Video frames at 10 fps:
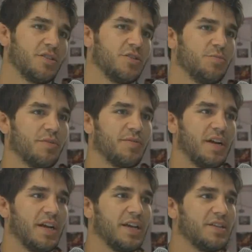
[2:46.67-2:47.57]
a super
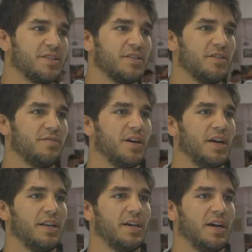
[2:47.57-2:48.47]
fight against Silva
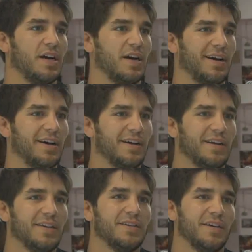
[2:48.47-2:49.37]
and
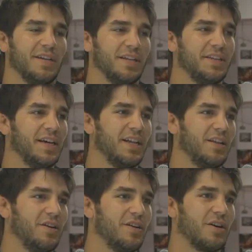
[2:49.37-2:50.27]

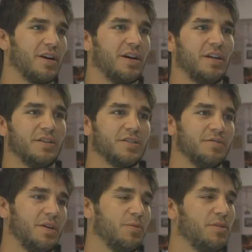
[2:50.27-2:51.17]
Liddell, or
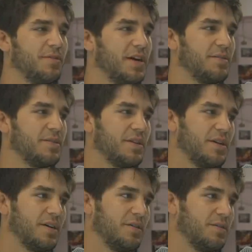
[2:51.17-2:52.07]
Silva will fight
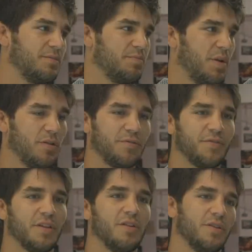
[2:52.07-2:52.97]
Paul
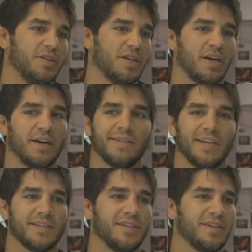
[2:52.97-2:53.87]
Filo in
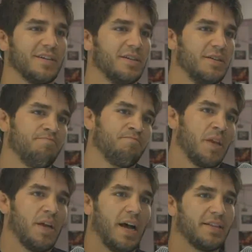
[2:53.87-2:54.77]
next year.
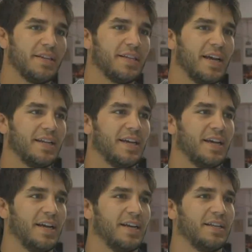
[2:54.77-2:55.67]
I think that
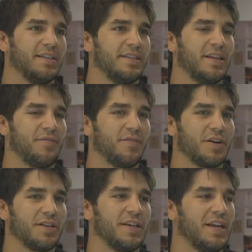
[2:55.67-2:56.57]
they
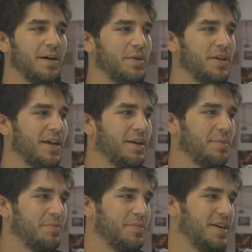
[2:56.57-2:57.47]
forgot that I'm here.
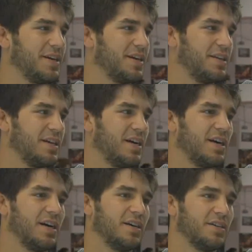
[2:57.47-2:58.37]
I'm there, and
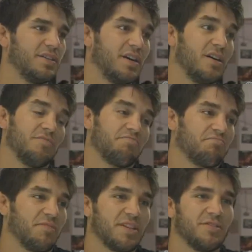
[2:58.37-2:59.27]

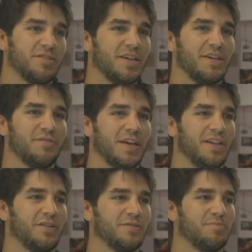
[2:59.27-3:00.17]
that's okay. If they
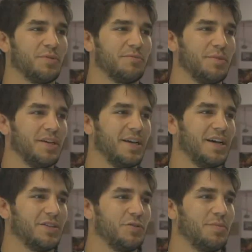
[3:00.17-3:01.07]
don't put me
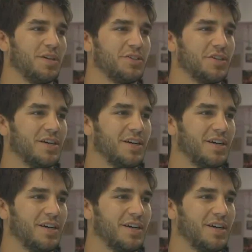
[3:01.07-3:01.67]
too much